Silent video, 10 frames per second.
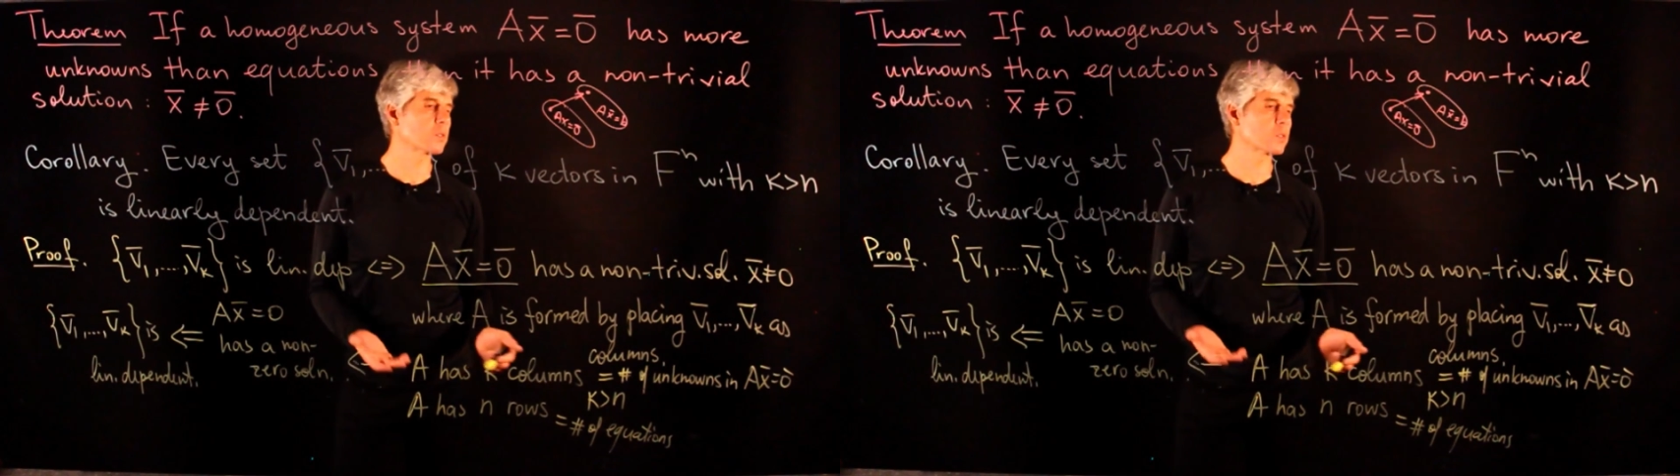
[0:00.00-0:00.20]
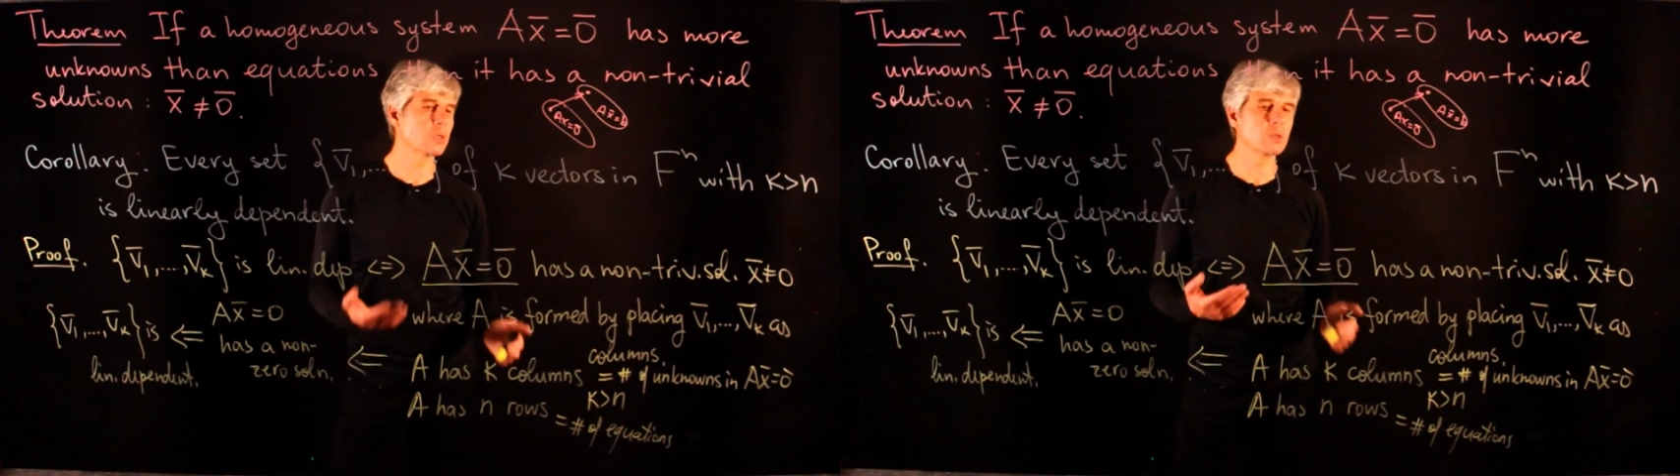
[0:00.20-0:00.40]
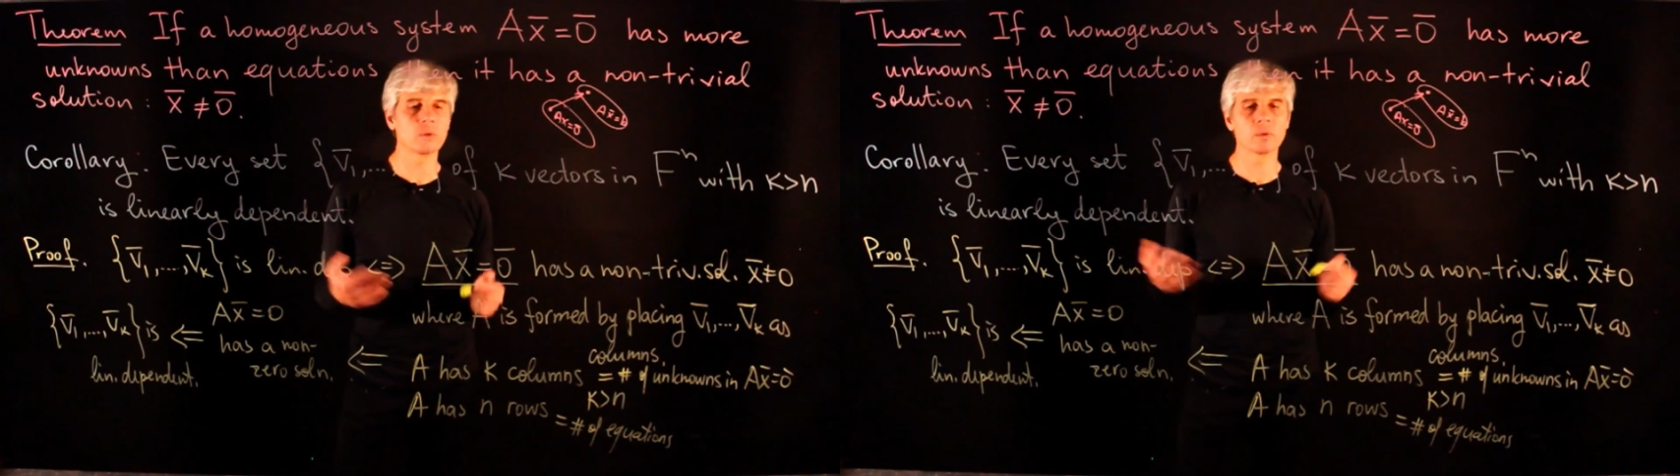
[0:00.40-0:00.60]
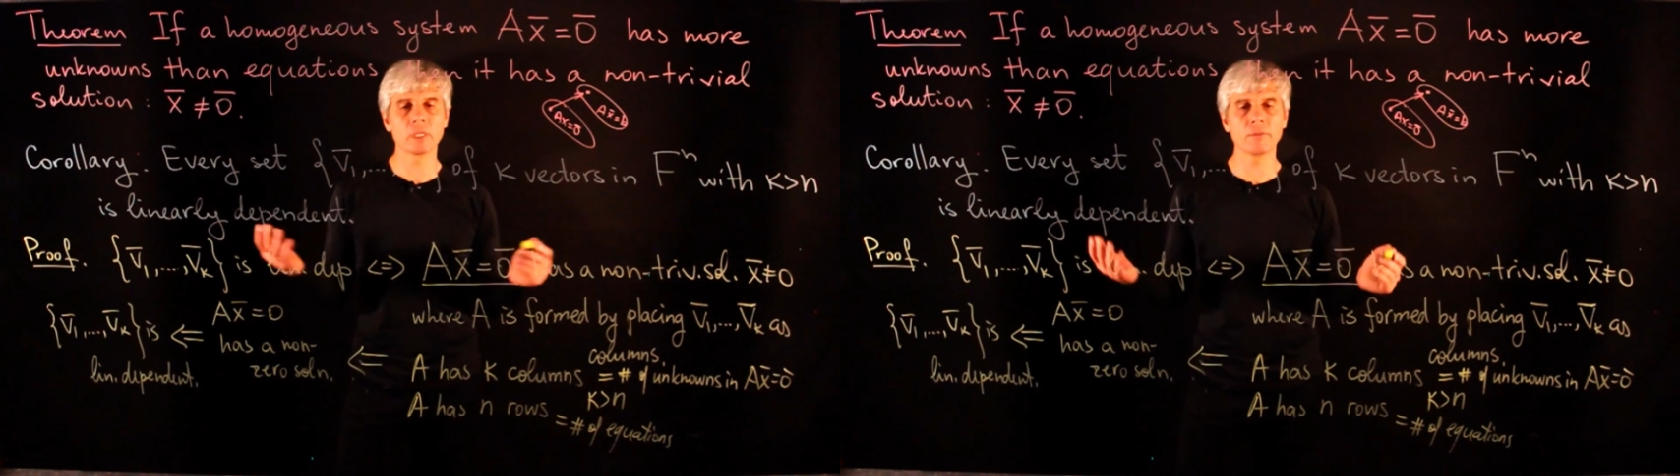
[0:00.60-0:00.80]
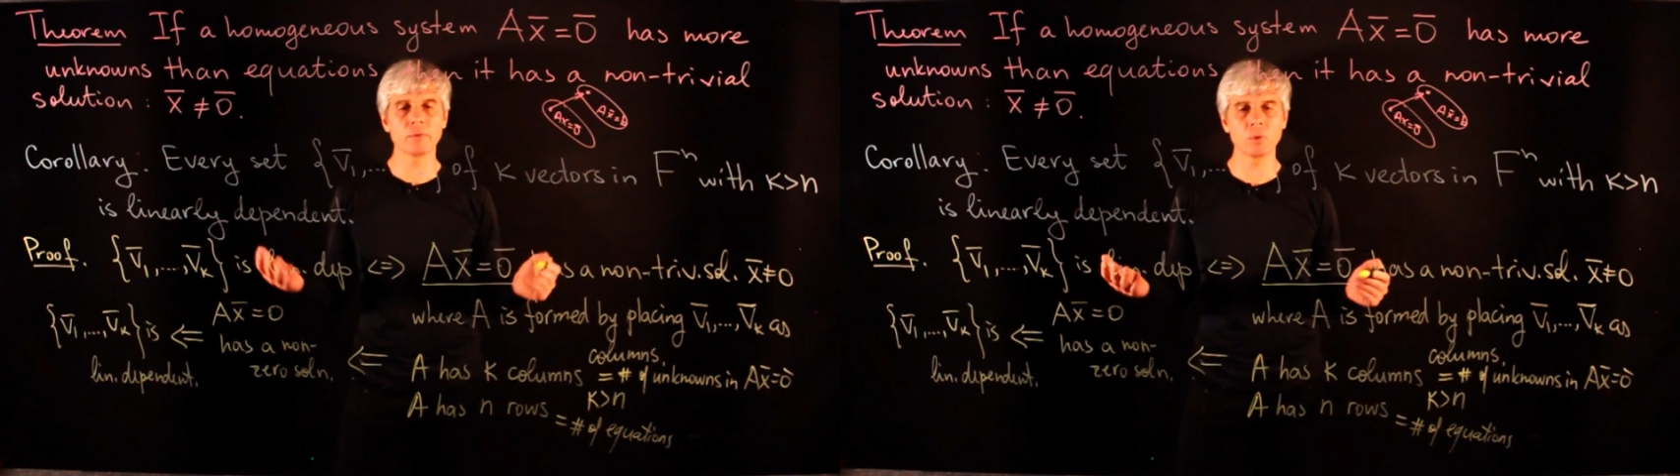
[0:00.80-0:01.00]
So
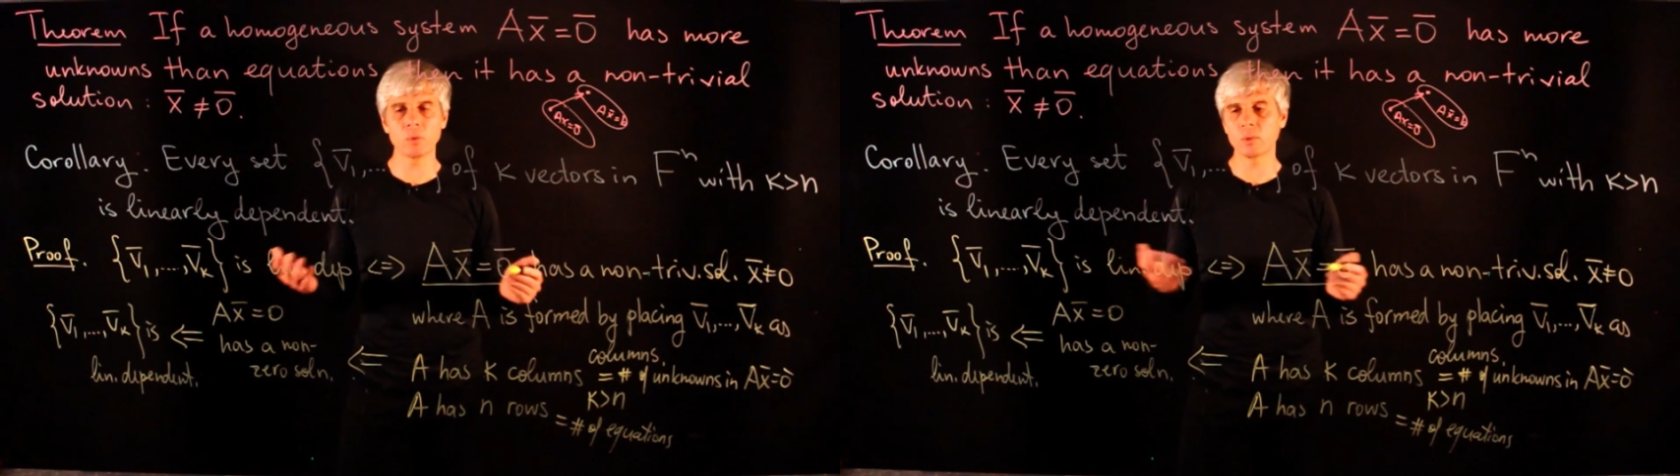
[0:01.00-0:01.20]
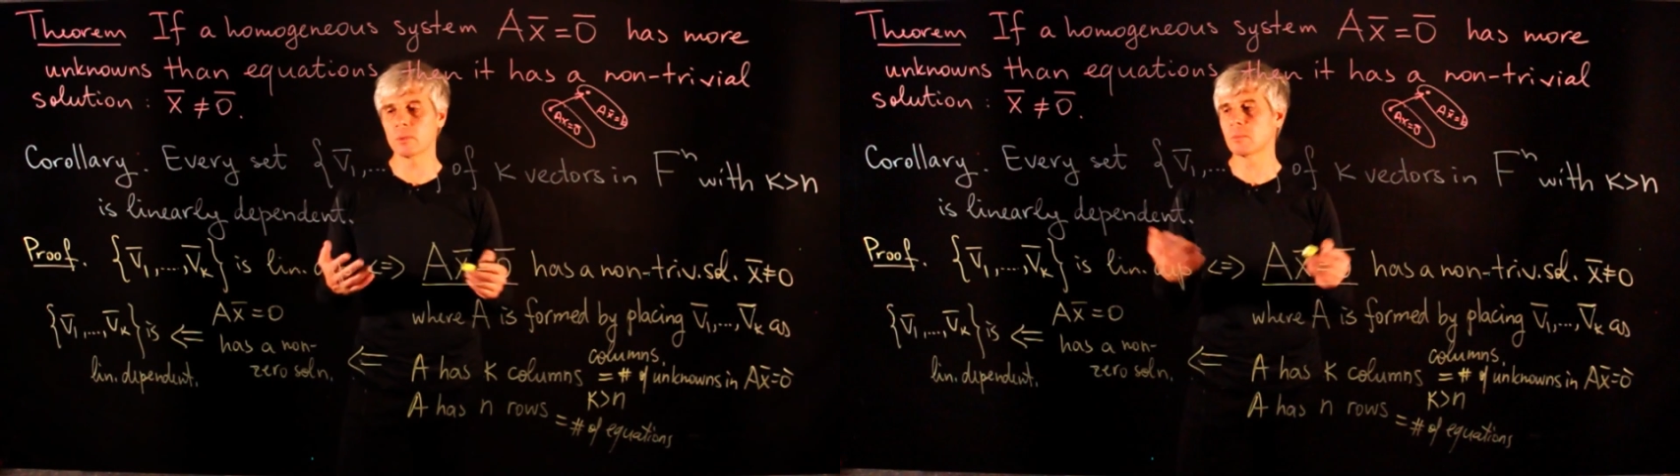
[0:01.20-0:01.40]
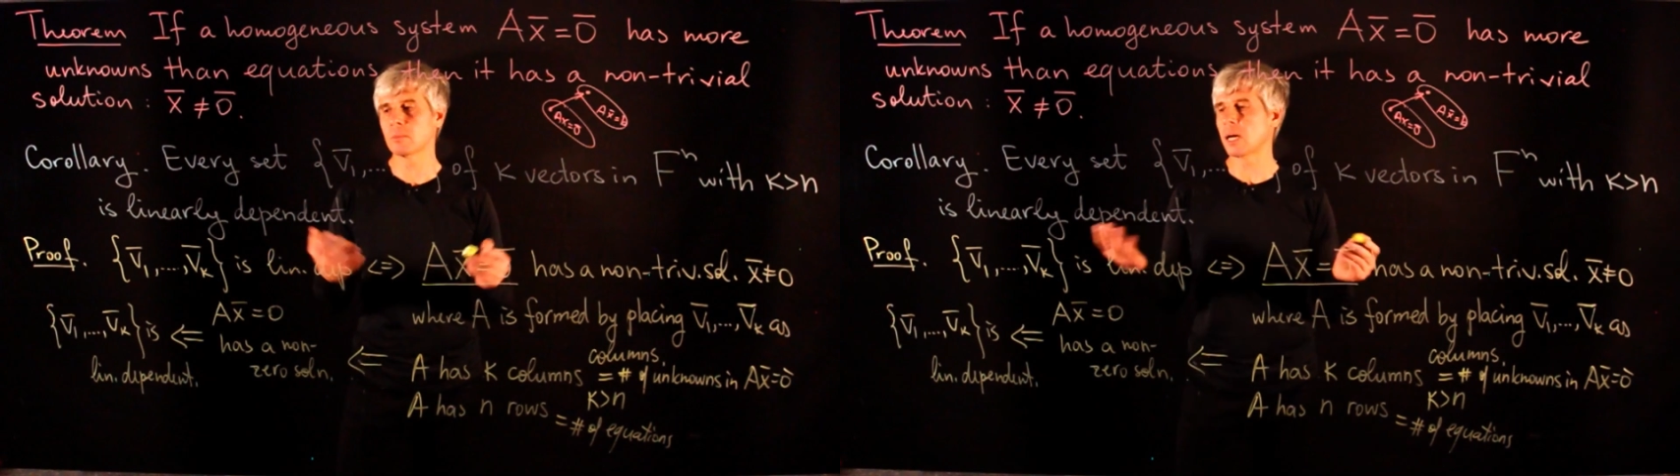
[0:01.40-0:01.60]
if you